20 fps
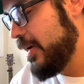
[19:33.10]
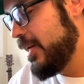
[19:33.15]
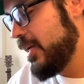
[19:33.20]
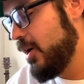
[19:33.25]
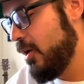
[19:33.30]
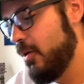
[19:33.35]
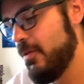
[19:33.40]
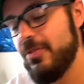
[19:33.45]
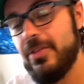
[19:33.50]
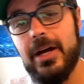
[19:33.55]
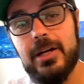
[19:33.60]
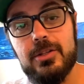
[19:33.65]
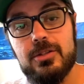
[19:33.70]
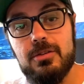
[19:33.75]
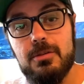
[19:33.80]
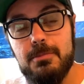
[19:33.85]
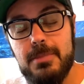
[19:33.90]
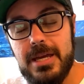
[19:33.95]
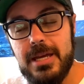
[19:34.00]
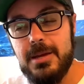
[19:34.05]
video, and that
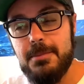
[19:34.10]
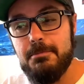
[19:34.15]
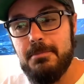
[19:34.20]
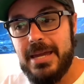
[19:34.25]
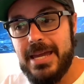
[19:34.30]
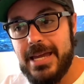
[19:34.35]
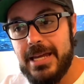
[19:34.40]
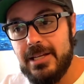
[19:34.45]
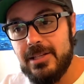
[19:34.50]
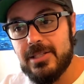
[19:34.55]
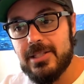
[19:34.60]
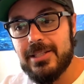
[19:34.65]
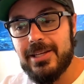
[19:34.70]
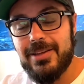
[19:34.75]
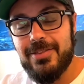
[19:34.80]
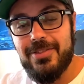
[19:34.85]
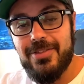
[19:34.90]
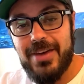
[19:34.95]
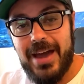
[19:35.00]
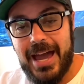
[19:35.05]
to me means
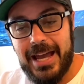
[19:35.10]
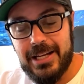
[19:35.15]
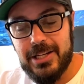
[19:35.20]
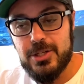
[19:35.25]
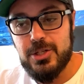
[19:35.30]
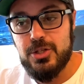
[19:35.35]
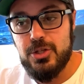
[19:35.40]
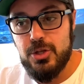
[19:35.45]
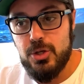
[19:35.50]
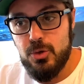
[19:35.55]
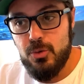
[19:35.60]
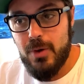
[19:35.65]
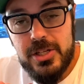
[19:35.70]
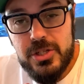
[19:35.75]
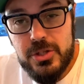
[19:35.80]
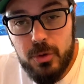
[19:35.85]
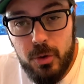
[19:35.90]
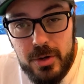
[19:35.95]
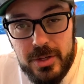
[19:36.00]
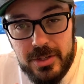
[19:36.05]
that you
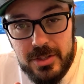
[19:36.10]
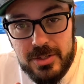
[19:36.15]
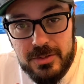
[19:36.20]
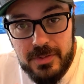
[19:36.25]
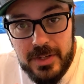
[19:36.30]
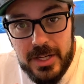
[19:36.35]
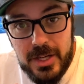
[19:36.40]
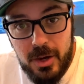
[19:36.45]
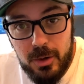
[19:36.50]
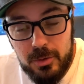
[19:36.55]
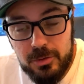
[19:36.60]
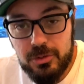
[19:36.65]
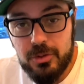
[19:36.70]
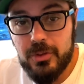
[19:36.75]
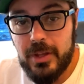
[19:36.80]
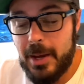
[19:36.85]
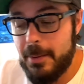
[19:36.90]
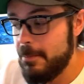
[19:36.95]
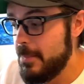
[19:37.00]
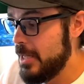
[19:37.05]
enjoyed this video, so
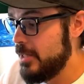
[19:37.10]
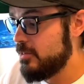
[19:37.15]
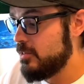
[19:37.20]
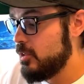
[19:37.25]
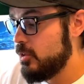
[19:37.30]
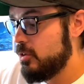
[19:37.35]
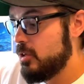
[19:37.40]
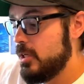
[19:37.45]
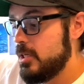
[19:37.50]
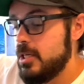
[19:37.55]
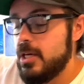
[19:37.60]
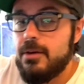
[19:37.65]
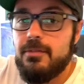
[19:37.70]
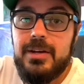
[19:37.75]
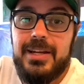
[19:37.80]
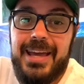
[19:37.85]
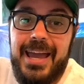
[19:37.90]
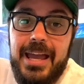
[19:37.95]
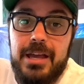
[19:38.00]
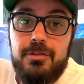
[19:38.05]
that means you can give
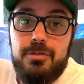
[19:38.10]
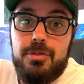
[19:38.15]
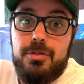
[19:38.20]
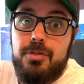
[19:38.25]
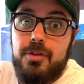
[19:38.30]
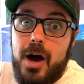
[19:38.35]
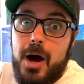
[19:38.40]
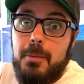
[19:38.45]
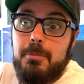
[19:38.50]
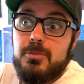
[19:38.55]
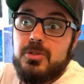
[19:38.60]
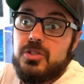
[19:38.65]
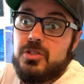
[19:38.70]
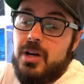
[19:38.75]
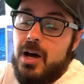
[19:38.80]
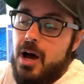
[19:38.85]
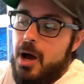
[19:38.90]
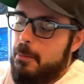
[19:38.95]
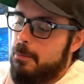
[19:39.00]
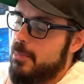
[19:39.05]
it a thumbs
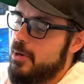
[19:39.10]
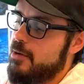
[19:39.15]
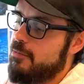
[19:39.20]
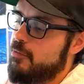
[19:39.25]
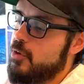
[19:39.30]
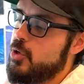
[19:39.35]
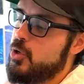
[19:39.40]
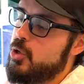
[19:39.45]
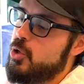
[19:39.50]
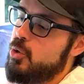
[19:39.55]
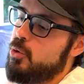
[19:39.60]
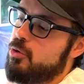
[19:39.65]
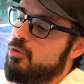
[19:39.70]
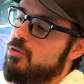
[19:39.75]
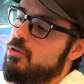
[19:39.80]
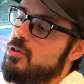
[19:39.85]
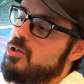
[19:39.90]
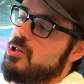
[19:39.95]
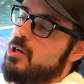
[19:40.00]
up. And if you're new to the